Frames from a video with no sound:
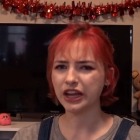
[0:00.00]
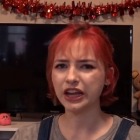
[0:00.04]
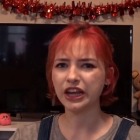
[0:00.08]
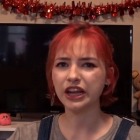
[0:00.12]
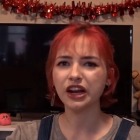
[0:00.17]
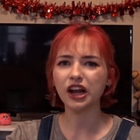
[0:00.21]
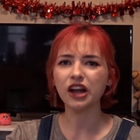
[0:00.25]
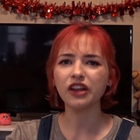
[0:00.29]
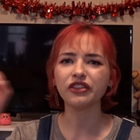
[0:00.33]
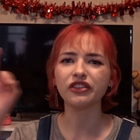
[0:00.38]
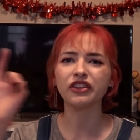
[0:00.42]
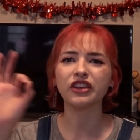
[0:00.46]

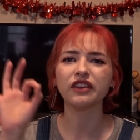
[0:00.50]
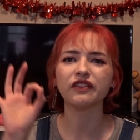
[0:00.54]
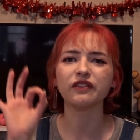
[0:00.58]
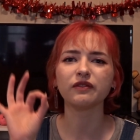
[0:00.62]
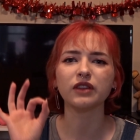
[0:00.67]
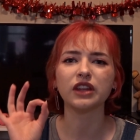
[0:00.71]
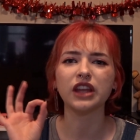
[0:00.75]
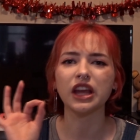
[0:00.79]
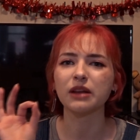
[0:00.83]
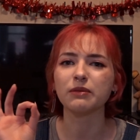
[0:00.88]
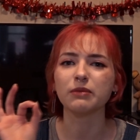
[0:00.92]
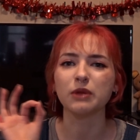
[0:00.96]
E'Dawn's
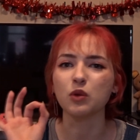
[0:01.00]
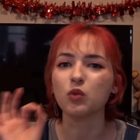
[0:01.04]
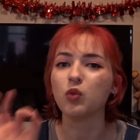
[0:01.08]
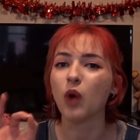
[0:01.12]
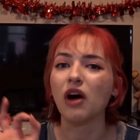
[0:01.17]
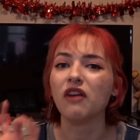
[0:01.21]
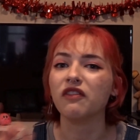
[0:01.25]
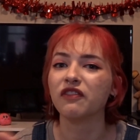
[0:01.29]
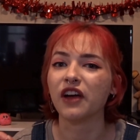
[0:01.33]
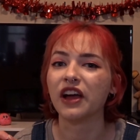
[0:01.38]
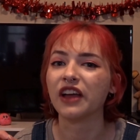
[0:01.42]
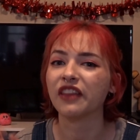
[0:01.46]
getting me
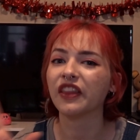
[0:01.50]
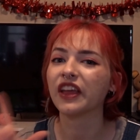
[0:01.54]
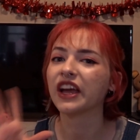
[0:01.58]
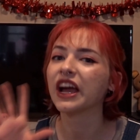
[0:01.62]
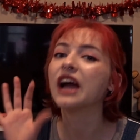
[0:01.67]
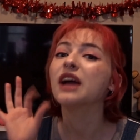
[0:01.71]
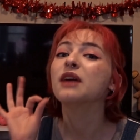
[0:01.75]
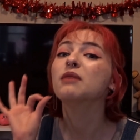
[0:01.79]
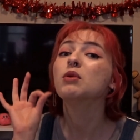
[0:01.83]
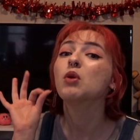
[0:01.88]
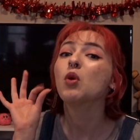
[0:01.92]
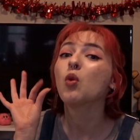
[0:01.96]
well fed. Like,
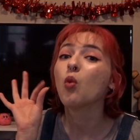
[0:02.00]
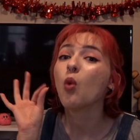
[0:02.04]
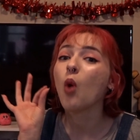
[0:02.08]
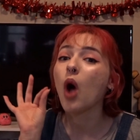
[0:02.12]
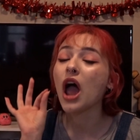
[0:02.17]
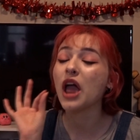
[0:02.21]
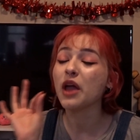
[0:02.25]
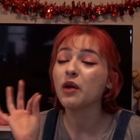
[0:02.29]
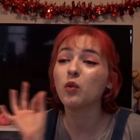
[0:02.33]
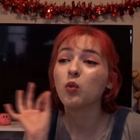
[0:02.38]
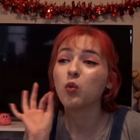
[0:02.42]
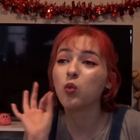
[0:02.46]
I'm
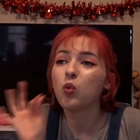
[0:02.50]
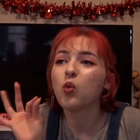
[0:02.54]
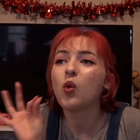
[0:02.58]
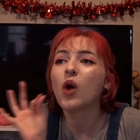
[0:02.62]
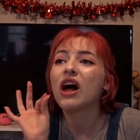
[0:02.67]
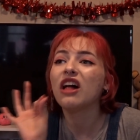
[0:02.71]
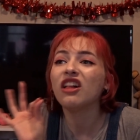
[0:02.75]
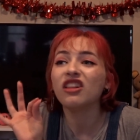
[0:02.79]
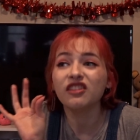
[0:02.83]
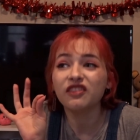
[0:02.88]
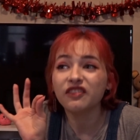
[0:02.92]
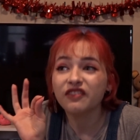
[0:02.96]
a
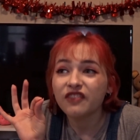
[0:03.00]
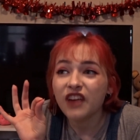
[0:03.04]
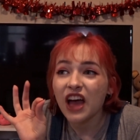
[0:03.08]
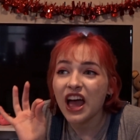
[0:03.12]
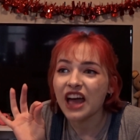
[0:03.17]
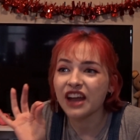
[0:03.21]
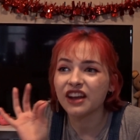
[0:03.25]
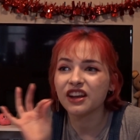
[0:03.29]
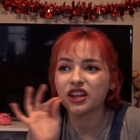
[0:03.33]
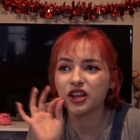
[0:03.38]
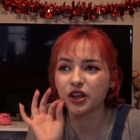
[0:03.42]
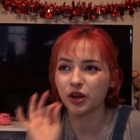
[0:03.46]
well fed